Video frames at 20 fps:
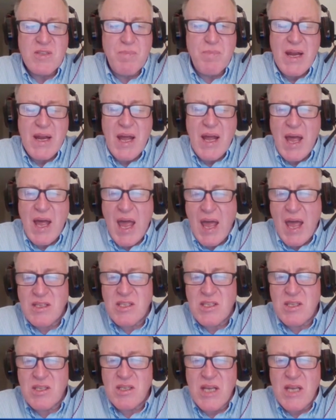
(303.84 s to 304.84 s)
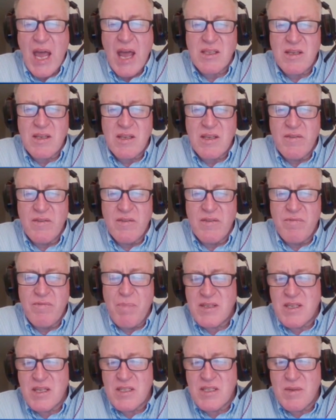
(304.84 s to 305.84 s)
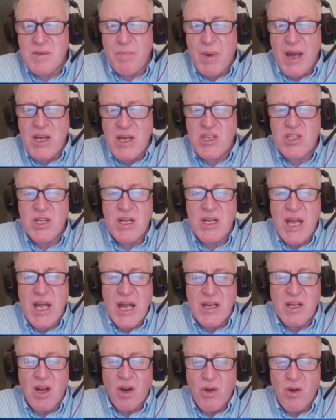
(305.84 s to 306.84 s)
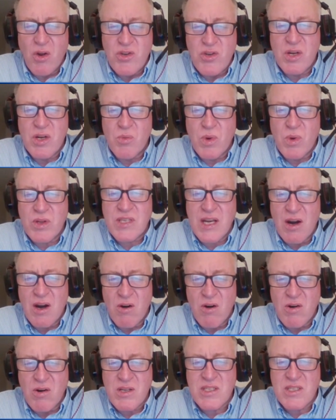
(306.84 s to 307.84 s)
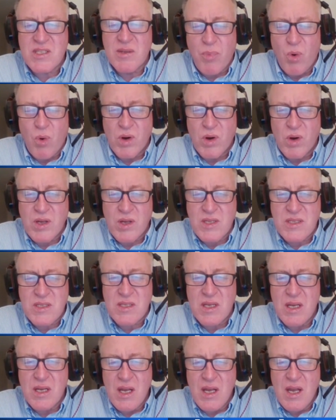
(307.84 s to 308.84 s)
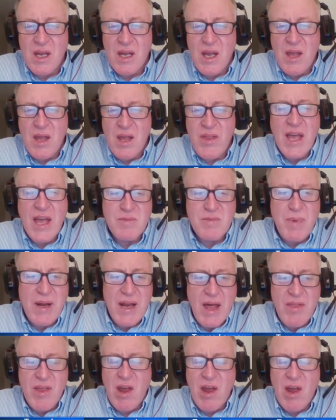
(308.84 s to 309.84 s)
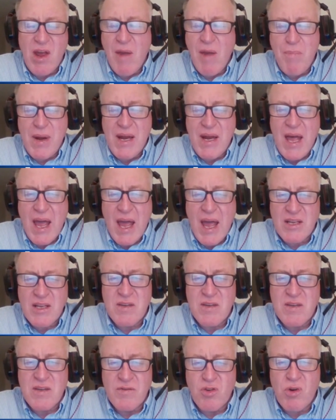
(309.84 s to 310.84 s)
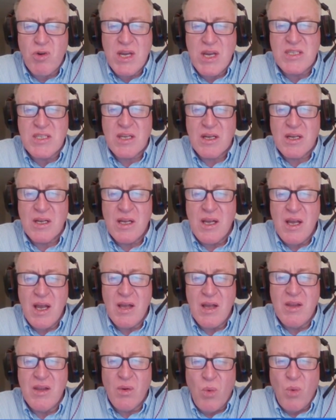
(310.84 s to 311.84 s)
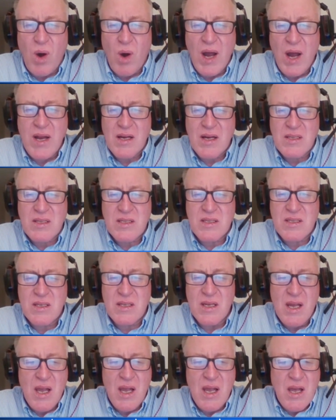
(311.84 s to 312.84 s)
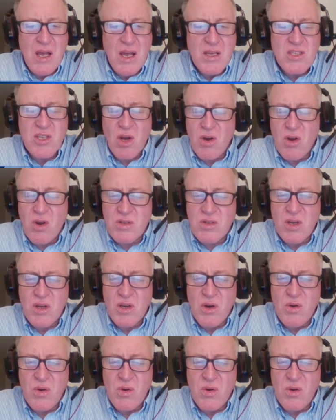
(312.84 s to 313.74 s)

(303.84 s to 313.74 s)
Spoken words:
been active participation and collusion with terrorist supporters. There have been acts of treason in the White House. So